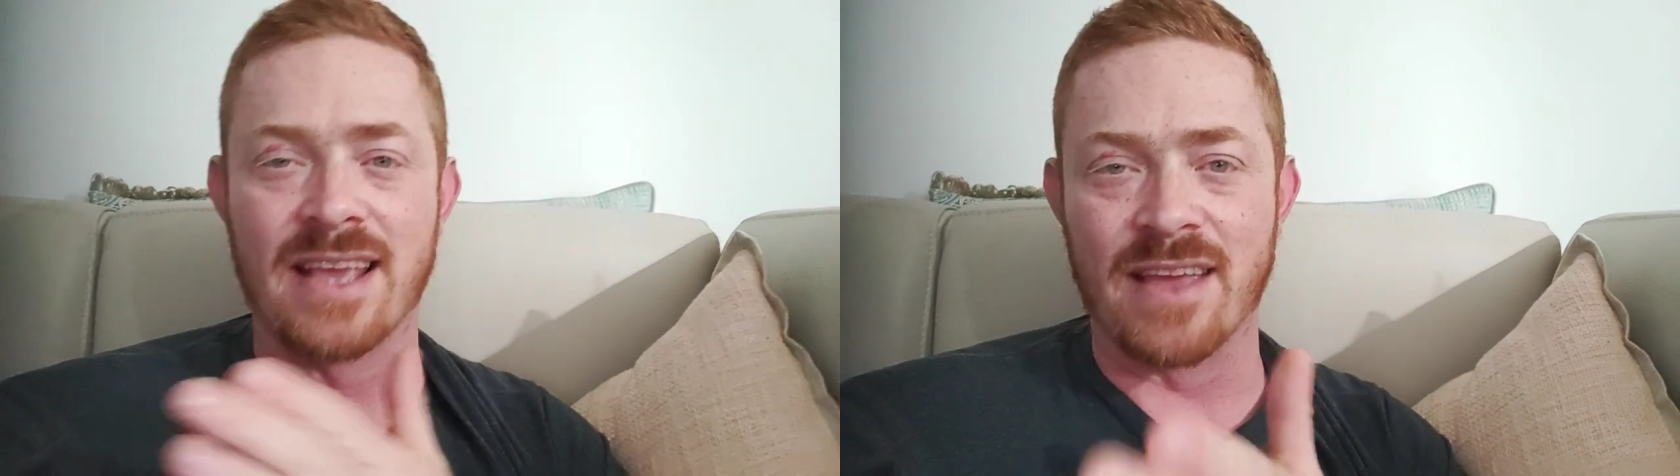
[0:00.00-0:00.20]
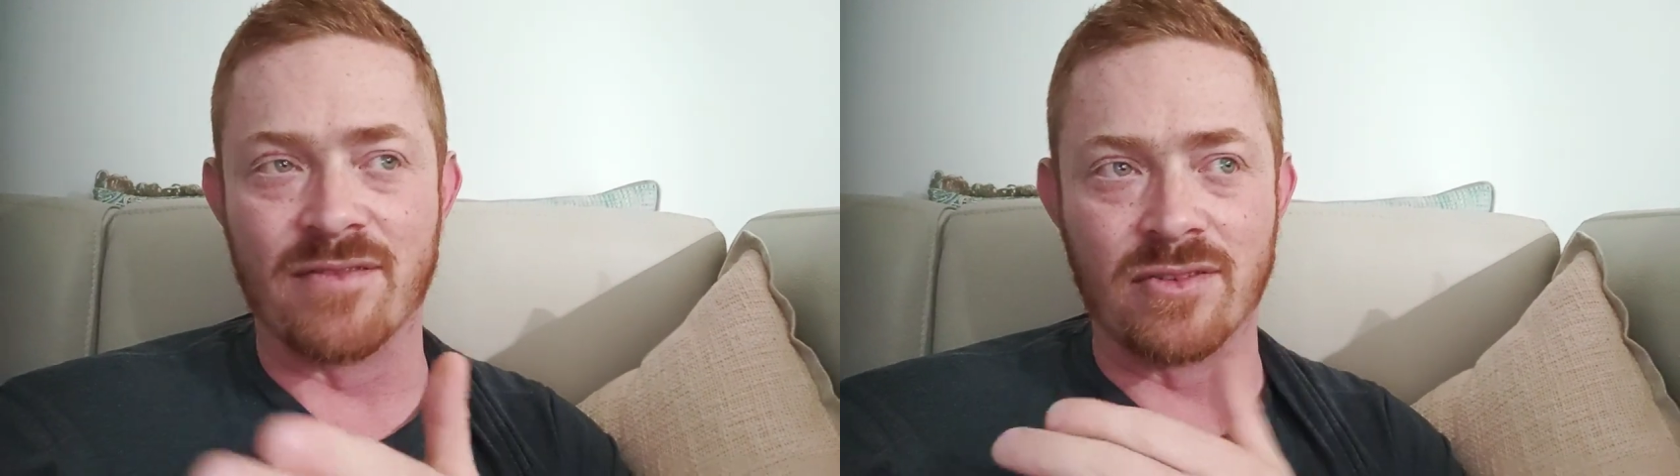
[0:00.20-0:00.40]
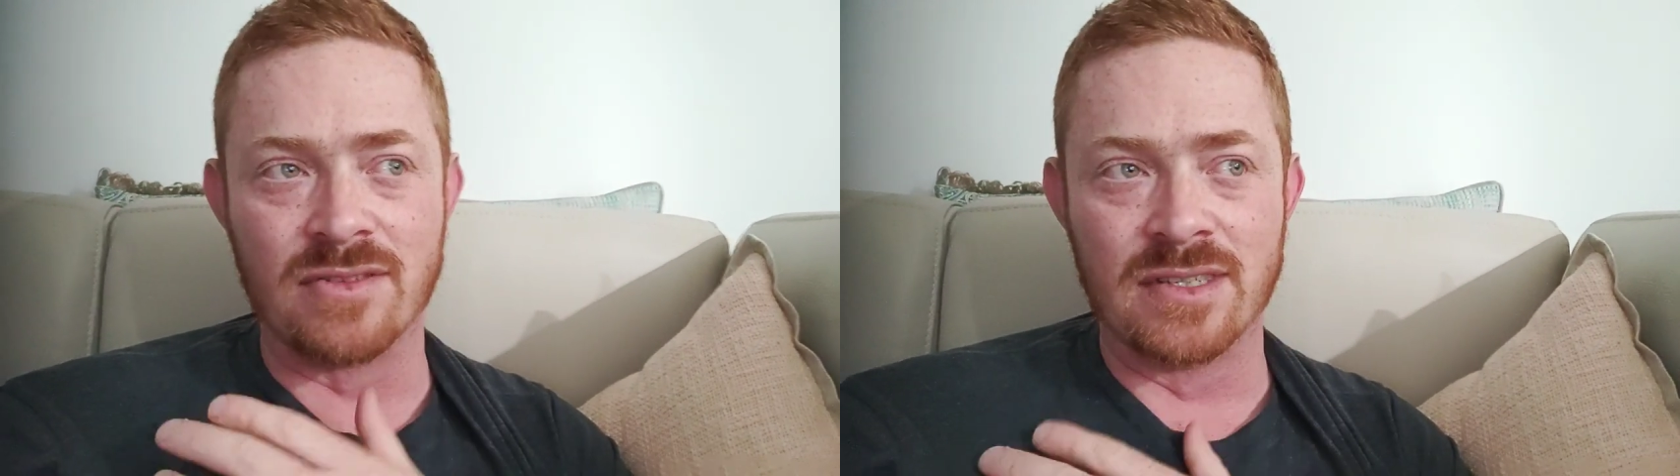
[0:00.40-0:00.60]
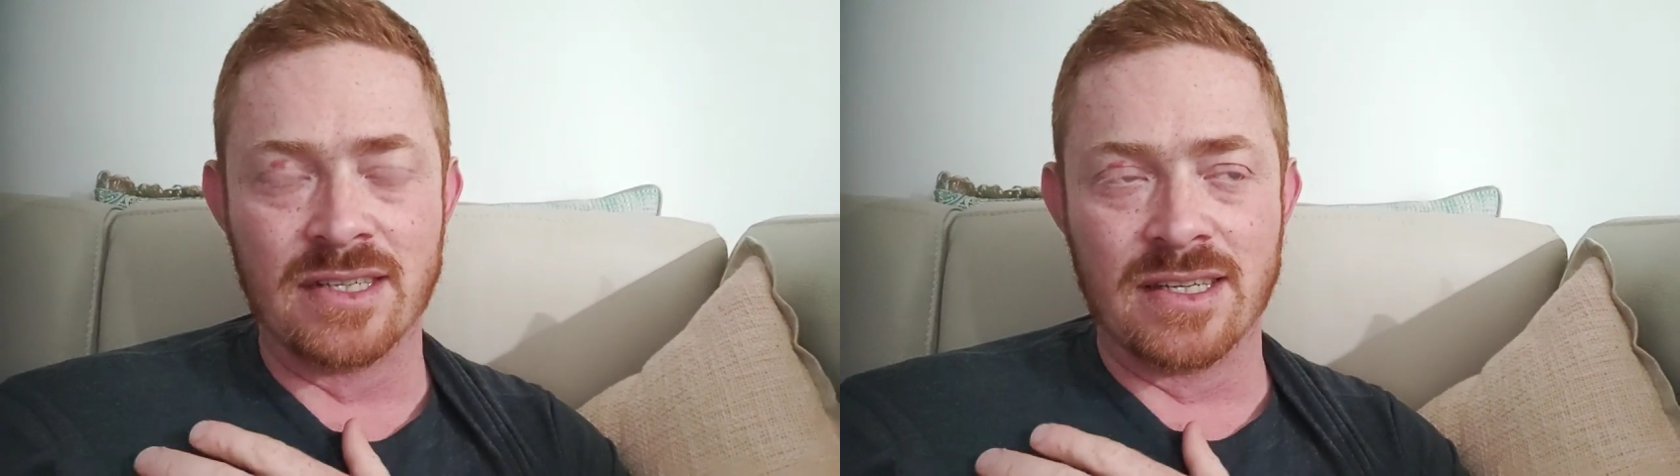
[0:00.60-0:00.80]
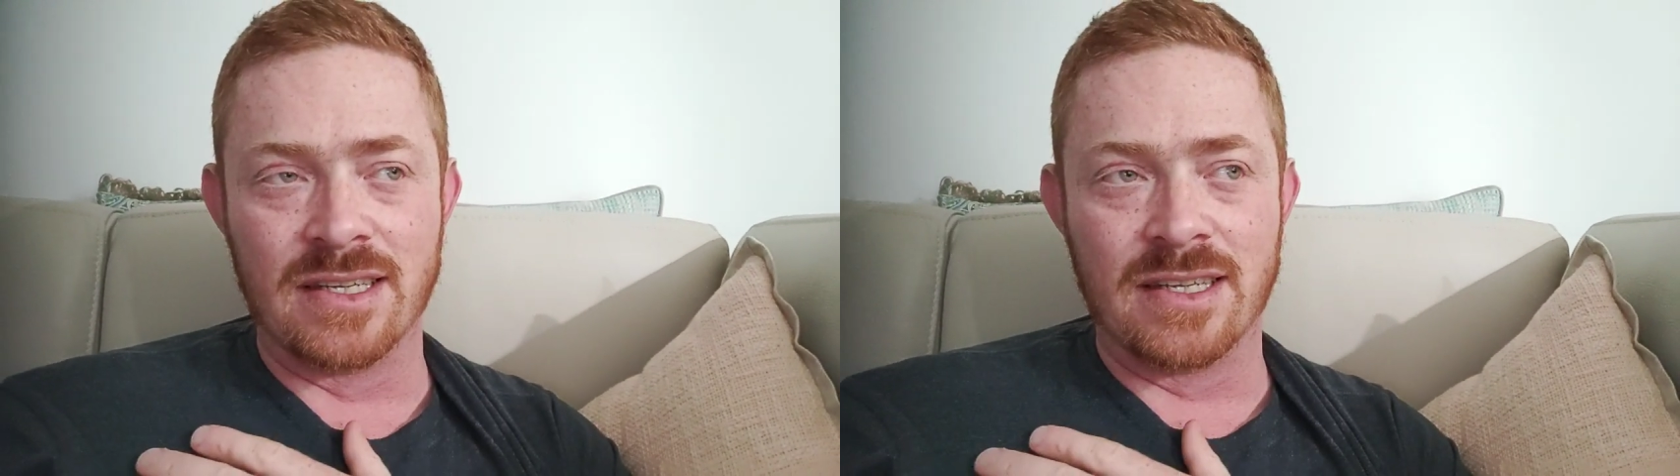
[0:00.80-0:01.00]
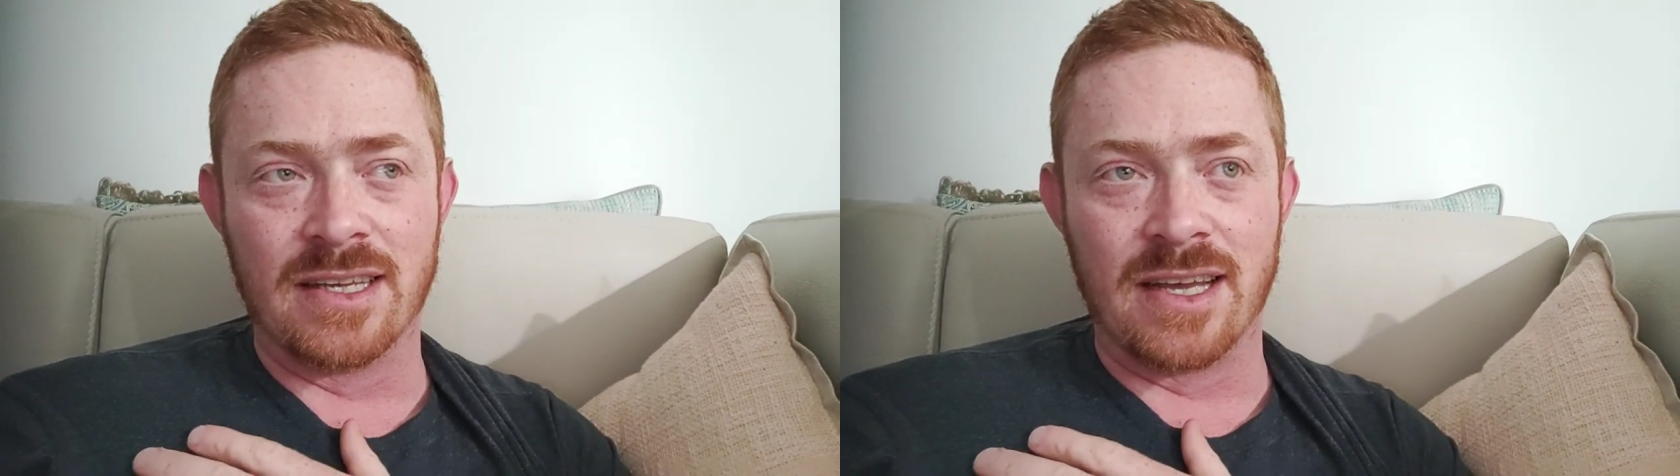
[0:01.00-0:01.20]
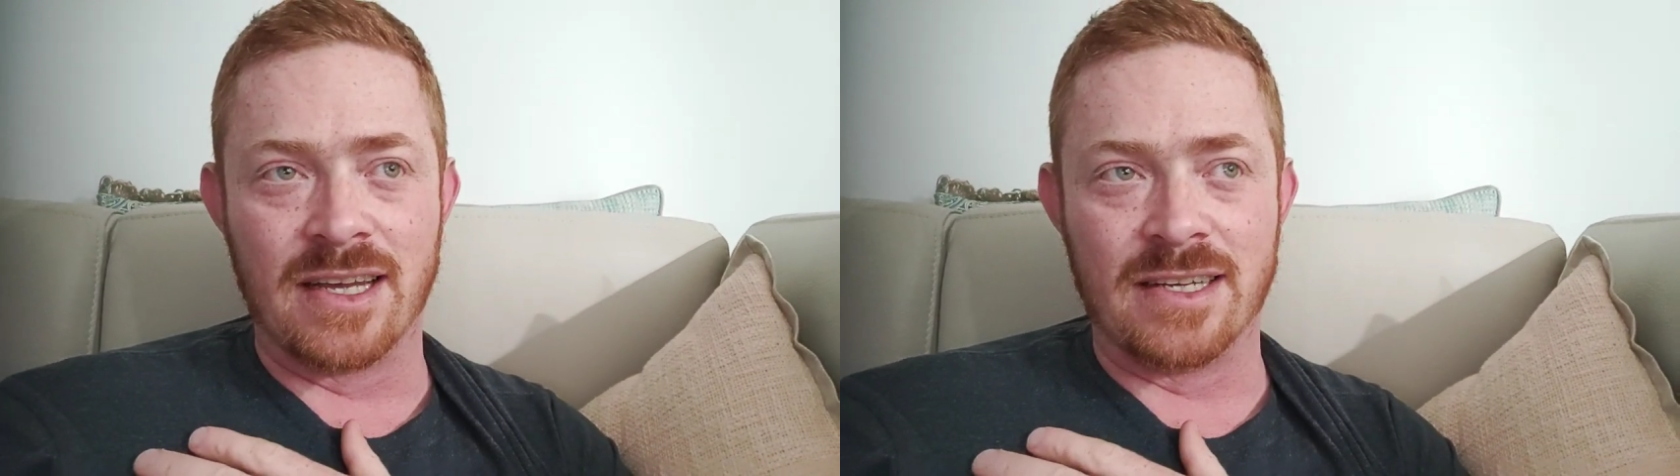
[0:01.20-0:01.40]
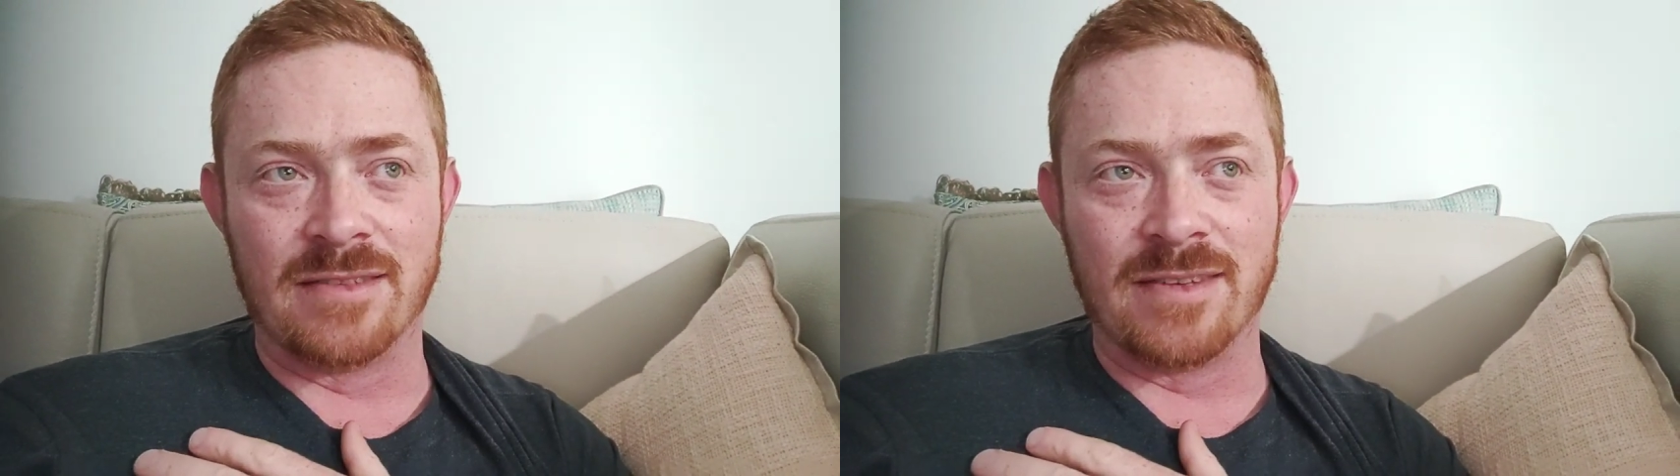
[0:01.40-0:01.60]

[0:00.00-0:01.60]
Anvil.